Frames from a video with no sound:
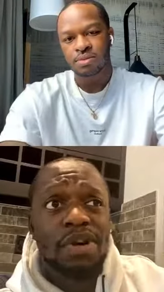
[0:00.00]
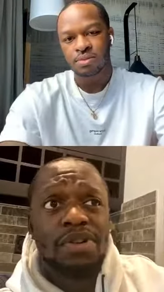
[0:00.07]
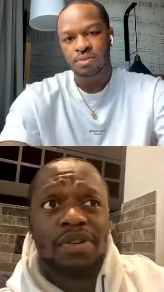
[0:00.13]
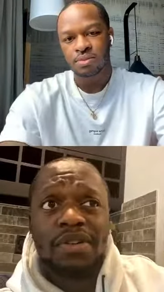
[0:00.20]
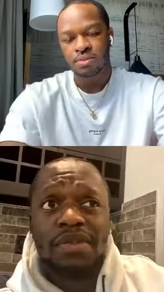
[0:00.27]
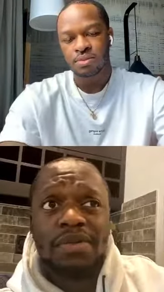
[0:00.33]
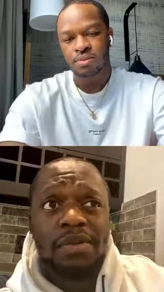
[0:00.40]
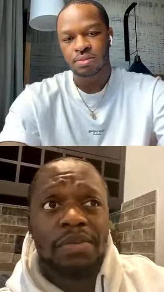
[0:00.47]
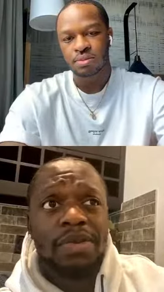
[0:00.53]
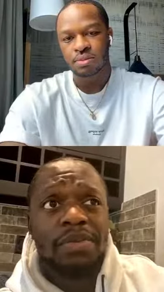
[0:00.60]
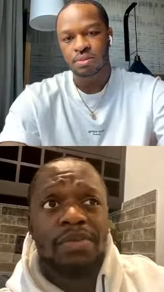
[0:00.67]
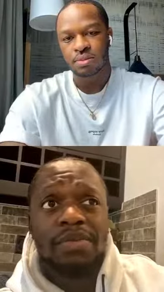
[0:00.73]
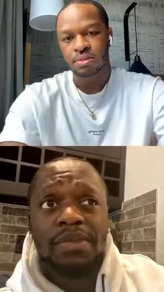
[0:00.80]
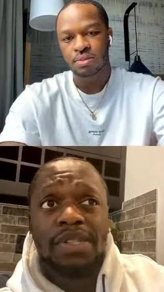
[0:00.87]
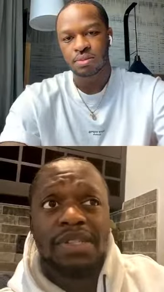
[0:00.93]
Speaker 1: with people,
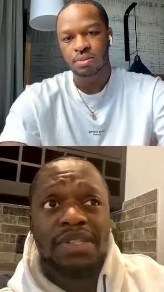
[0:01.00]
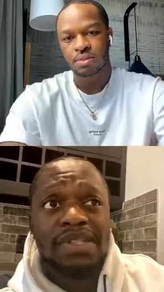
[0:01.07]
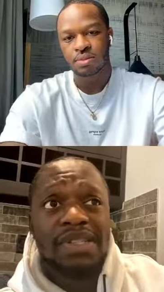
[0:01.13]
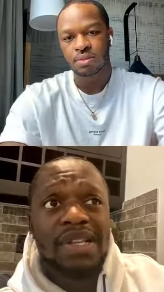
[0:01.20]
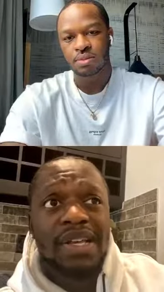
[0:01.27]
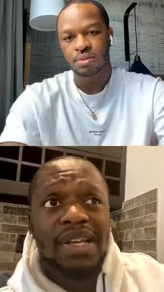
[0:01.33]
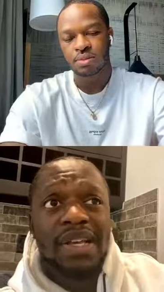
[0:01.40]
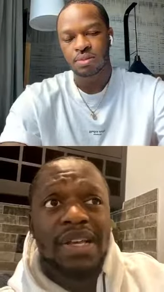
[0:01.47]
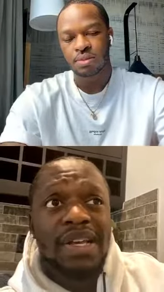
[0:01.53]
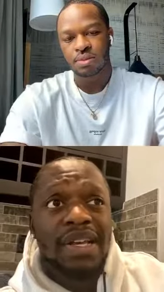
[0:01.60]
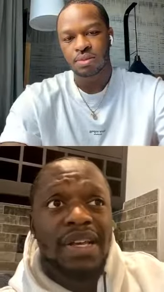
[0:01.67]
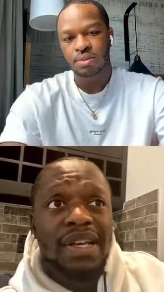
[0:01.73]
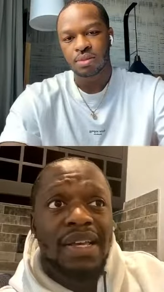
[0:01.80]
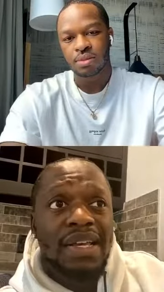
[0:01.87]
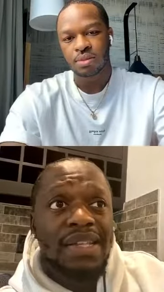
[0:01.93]
man, it's
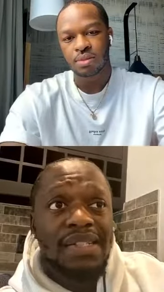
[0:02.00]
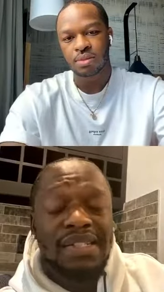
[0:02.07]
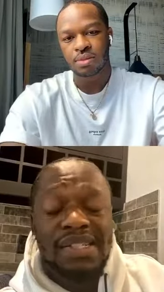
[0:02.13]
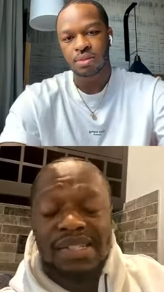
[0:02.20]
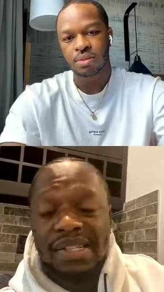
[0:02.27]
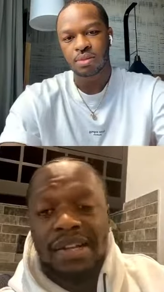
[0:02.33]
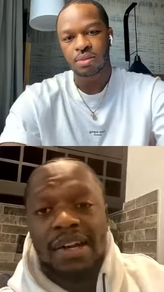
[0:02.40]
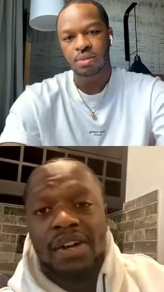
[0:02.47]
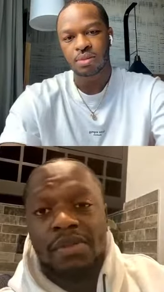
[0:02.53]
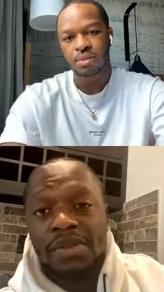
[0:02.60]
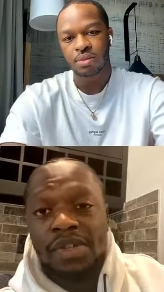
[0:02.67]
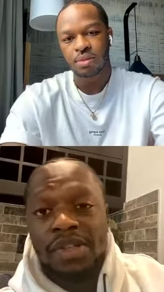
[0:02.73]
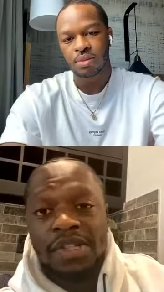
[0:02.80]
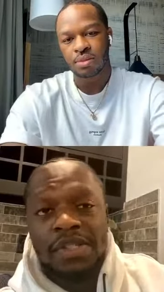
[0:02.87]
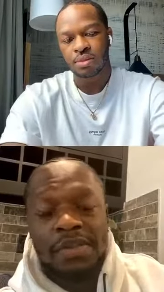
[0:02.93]
just a humbling
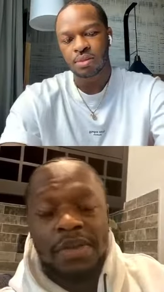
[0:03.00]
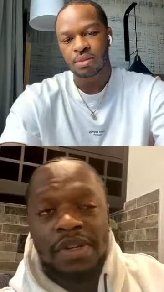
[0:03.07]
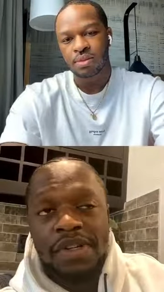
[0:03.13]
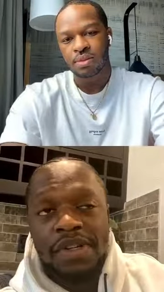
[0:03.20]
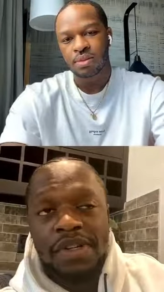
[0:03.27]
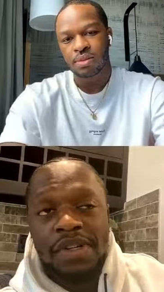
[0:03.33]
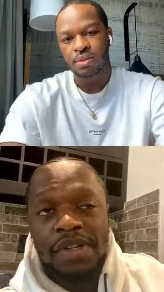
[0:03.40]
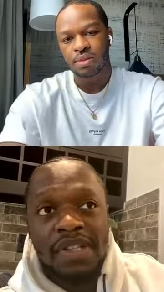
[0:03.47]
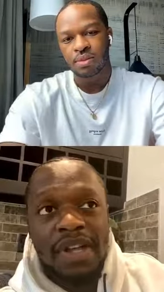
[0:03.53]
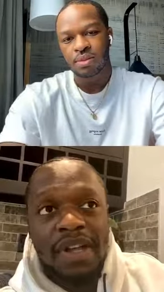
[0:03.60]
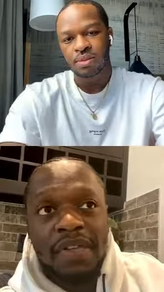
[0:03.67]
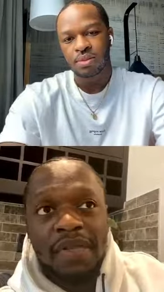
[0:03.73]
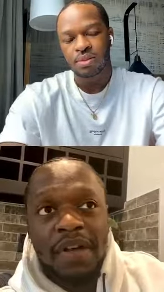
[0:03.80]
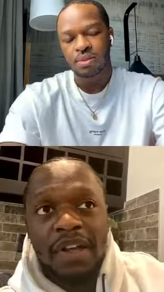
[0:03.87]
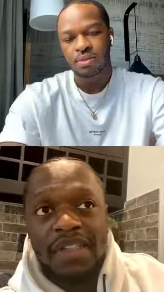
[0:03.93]
experience, and I
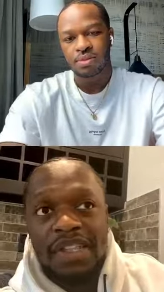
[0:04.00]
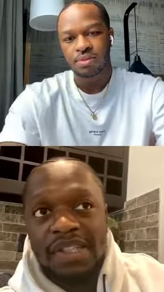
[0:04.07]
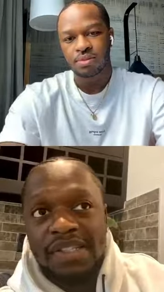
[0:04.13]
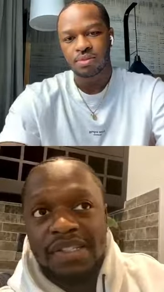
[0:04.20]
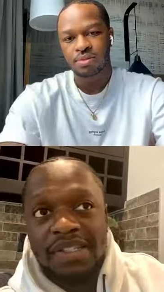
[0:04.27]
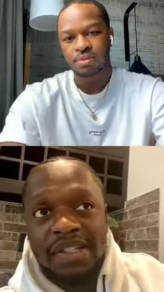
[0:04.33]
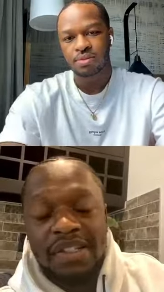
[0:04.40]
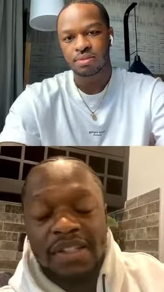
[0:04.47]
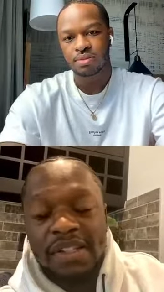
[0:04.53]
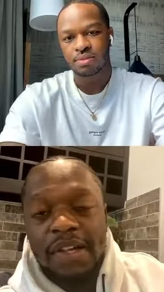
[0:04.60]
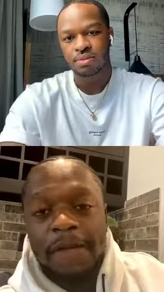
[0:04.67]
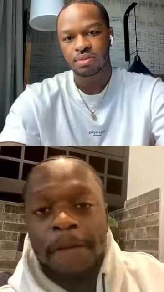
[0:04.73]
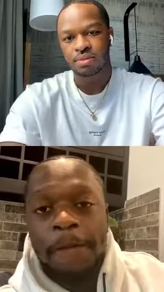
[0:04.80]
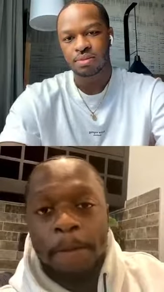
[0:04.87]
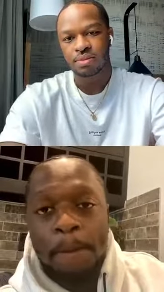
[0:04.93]
think it's nothing like it.
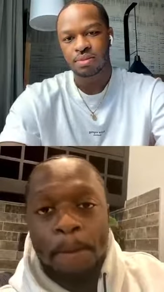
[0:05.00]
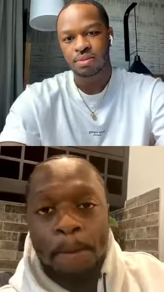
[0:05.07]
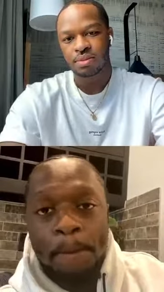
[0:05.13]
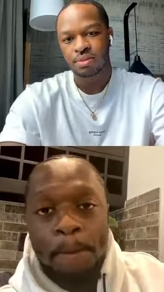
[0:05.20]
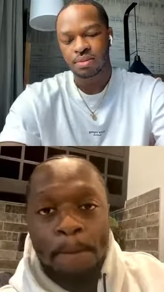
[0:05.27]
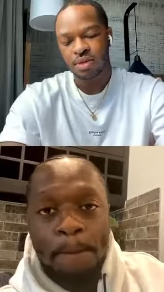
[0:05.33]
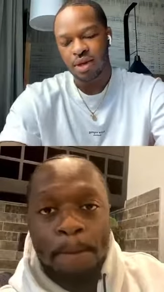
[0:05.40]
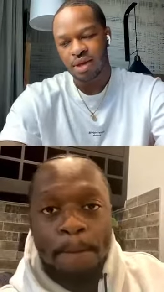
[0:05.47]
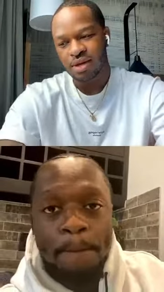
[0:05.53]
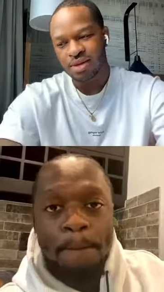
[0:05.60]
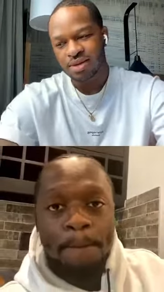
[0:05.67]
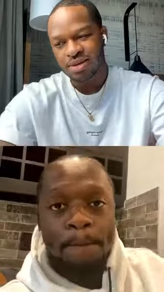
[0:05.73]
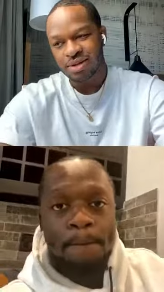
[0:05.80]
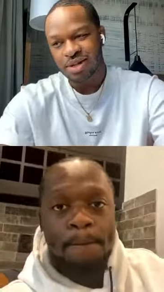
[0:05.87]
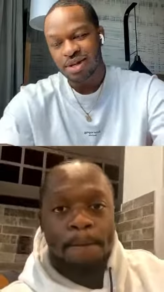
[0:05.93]
Speaker 2: Yeah,
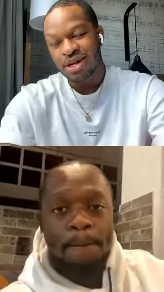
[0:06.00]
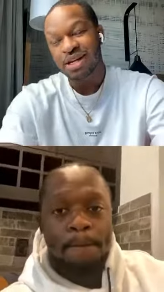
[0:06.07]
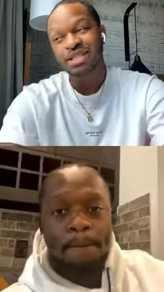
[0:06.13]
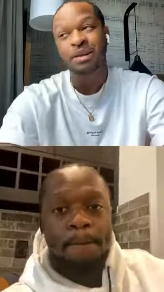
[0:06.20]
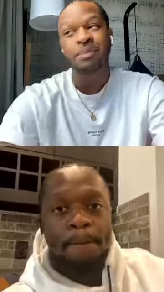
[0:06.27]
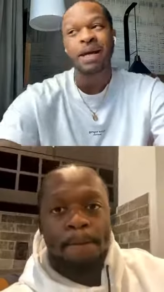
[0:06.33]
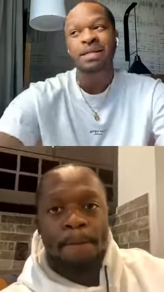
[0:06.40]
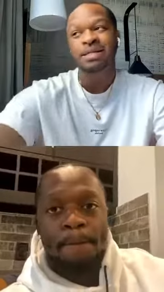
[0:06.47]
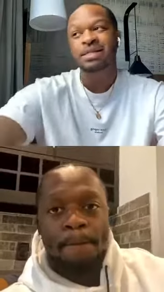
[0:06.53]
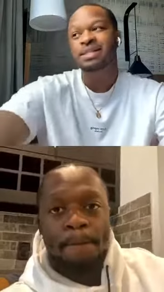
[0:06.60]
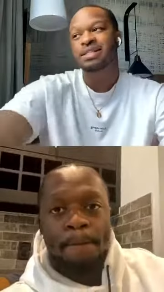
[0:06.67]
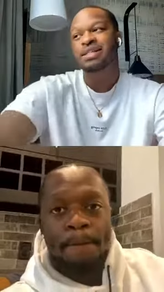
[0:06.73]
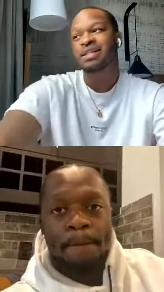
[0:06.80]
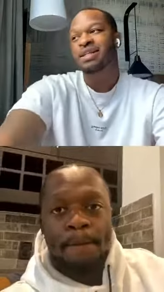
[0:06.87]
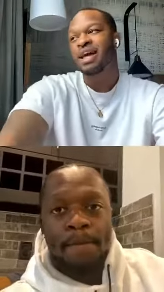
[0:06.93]
and it's amazing to see,
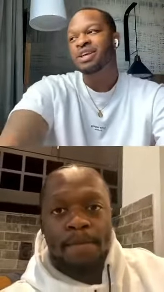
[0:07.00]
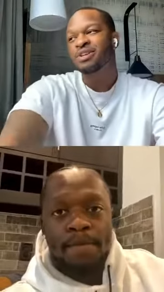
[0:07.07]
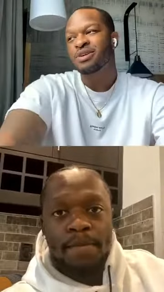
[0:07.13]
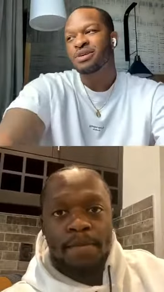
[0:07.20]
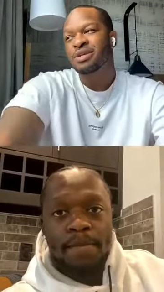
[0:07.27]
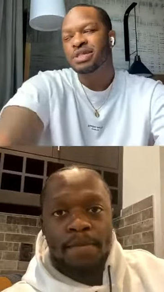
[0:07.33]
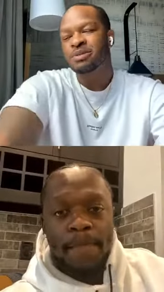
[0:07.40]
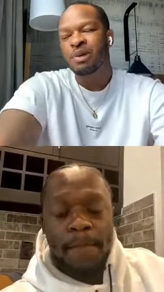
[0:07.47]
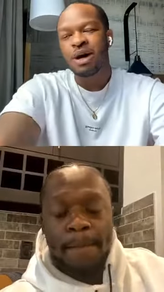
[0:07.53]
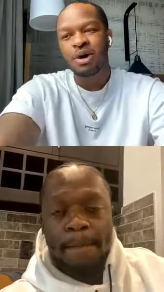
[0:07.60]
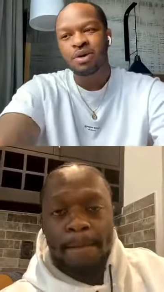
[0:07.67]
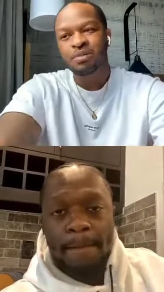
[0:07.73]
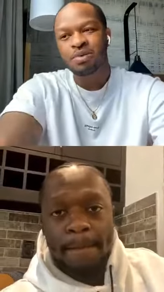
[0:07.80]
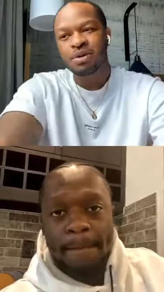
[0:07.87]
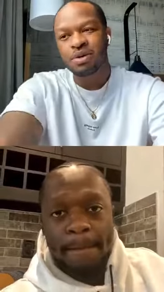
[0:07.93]
like, the smile you put
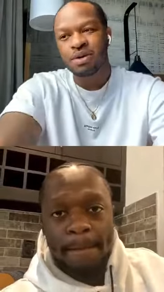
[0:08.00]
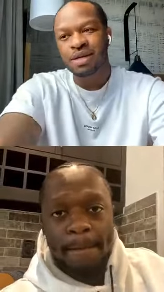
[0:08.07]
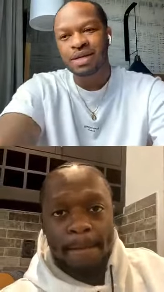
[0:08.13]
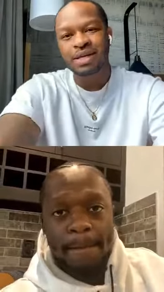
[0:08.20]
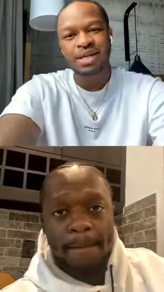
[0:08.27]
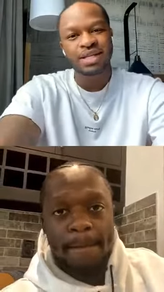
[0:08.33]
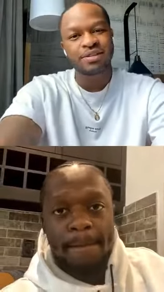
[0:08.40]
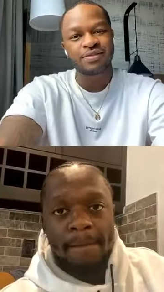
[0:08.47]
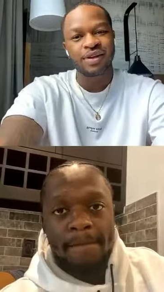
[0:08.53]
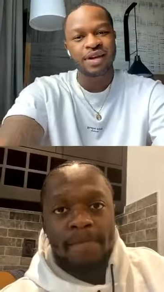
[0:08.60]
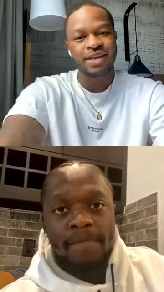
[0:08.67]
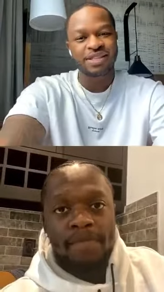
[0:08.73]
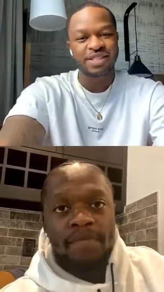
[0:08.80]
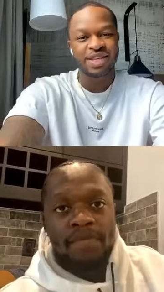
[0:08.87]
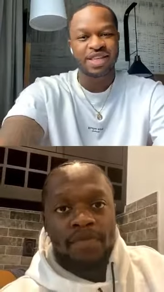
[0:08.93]
on the kid's face,
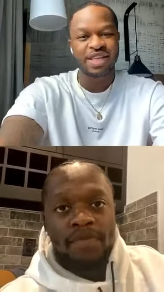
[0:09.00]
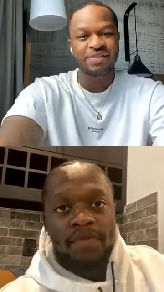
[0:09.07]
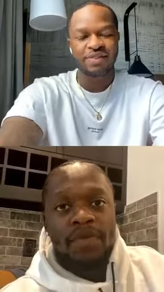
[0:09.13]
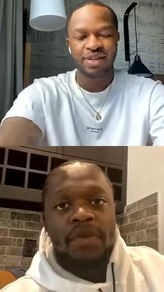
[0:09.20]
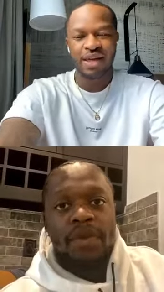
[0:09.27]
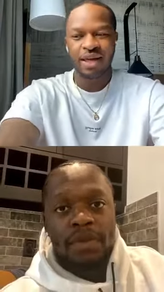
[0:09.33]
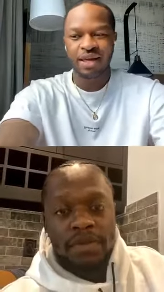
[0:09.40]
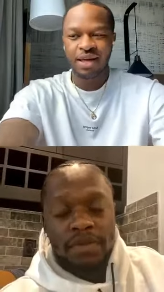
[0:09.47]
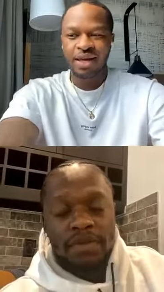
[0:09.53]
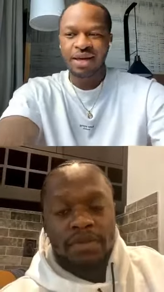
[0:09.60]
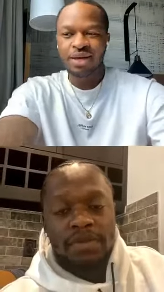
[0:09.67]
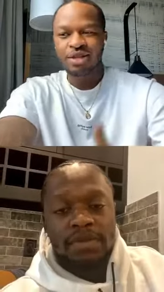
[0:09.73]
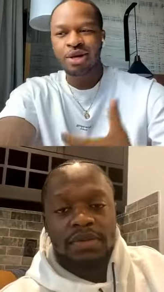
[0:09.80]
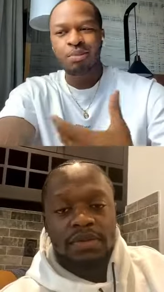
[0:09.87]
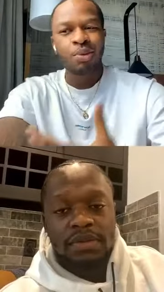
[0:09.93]
and even, like, the
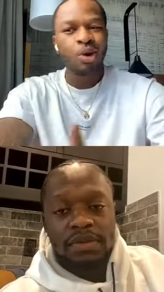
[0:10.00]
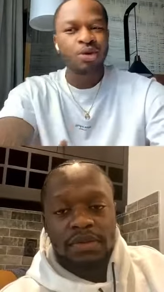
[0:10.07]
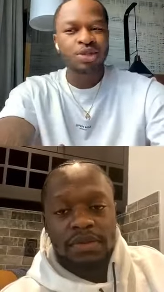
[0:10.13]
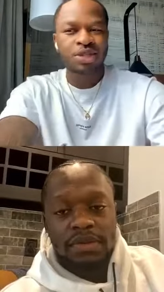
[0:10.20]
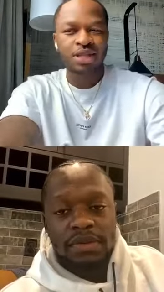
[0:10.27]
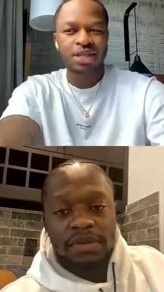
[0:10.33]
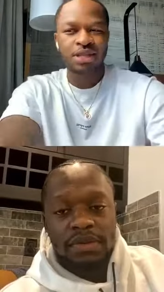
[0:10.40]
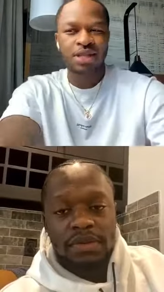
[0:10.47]
emotion, like,